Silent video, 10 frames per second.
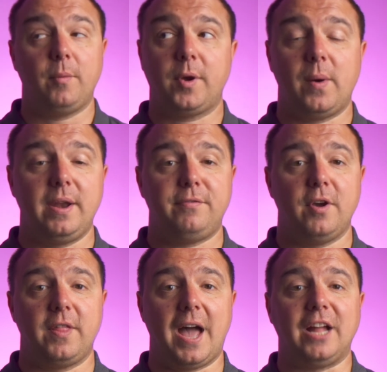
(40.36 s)
we go any
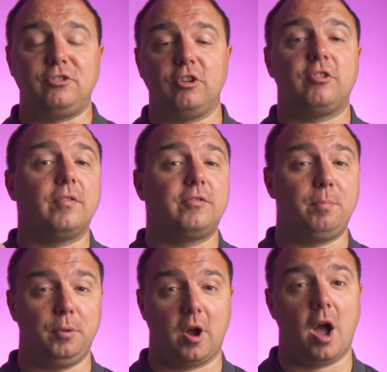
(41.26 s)
further, I'd just love to
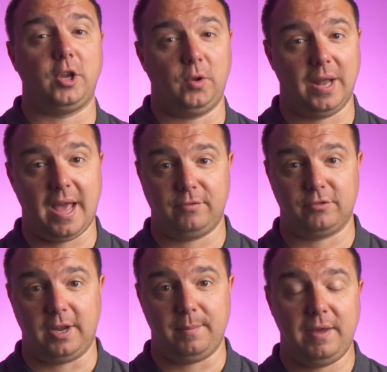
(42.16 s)
plug our new live
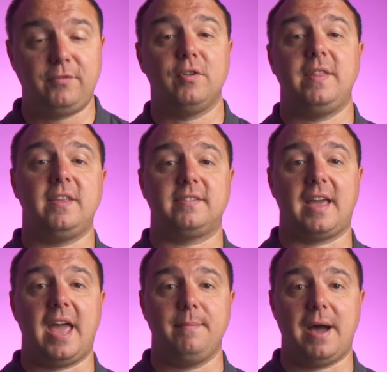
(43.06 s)
stream. If you're in this
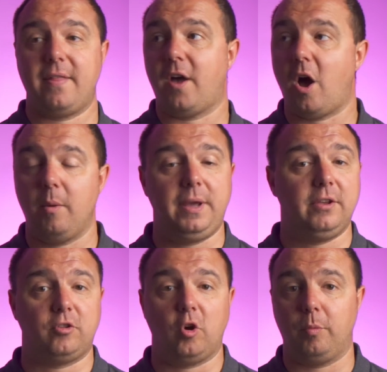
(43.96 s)
game, either
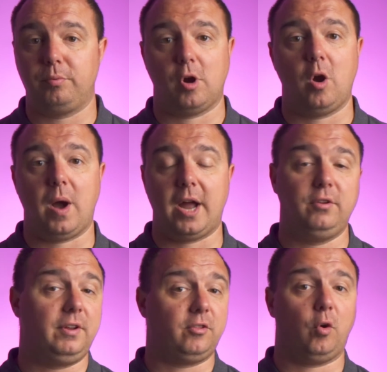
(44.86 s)
hobbyist or pro, and
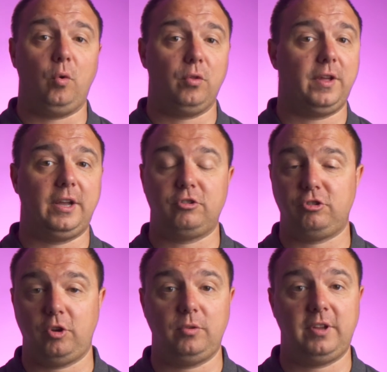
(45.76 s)
you're into all things
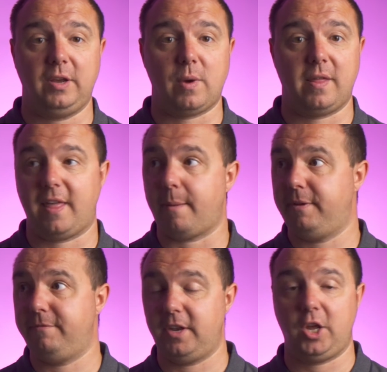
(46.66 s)
shooting, whether that
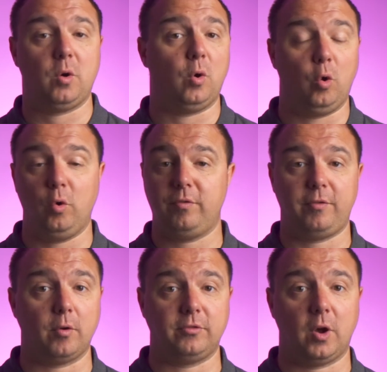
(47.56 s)
be video or
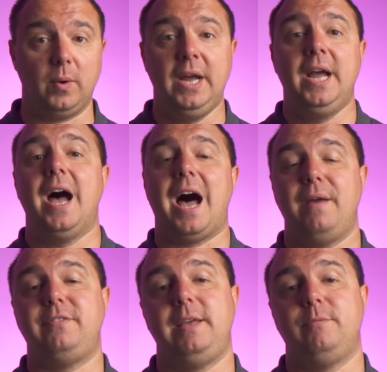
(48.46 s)
photo,
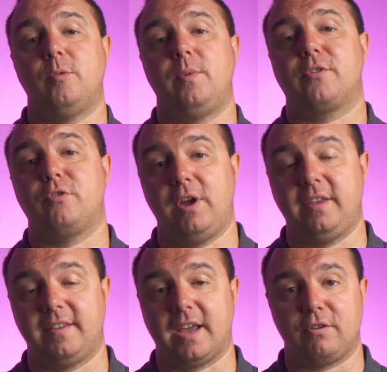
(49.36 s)
I've teamed up with
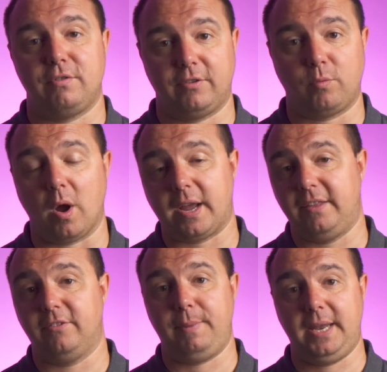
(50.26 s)
Chris at Chris
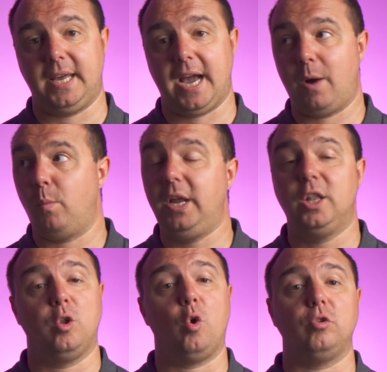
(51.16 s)
Watkins Media, and we
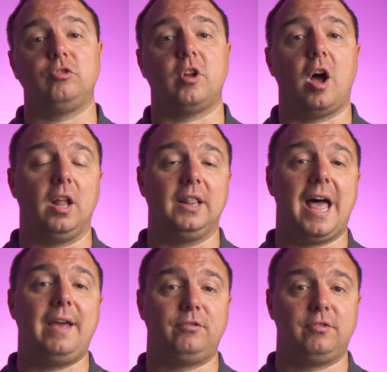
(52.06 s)
launched our
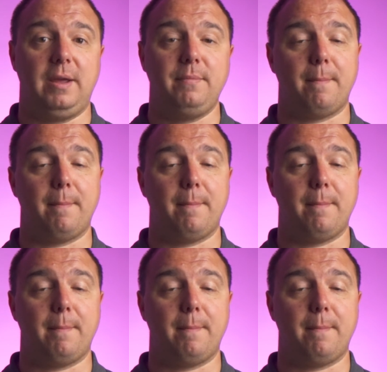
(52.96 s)
live stream,